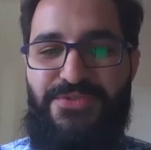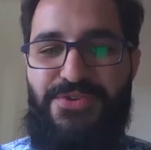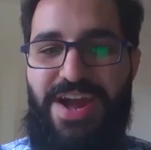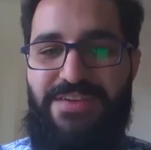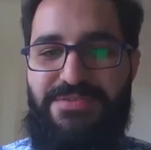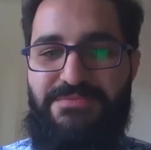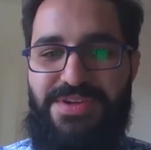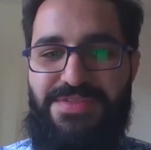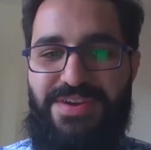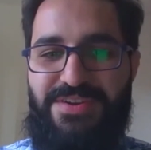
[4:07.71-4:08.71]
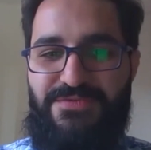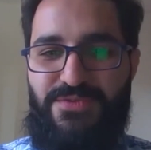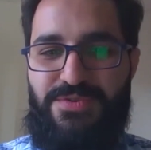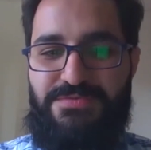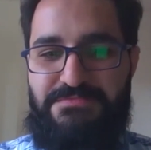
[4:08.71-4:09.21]
for having me. Thank you
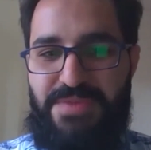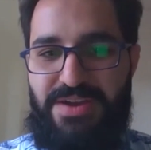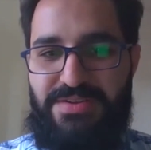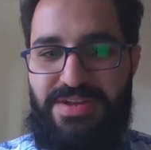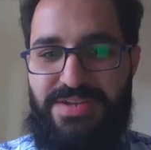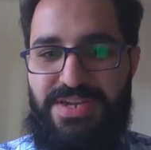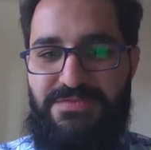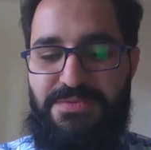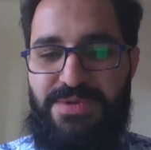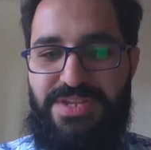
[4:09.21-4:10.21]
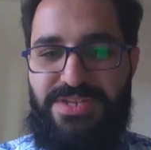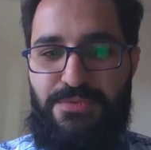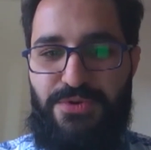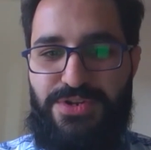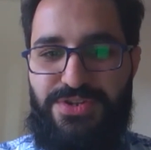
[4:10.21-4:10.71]
for giving me this
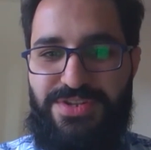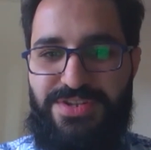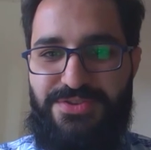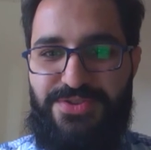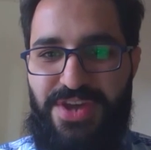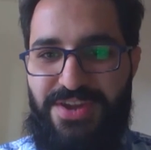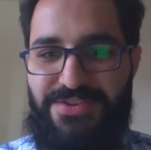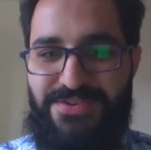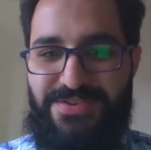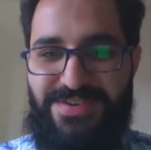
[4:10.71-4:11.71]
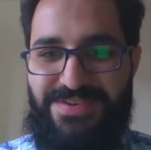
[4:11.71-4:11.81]
opportunity to talk to you.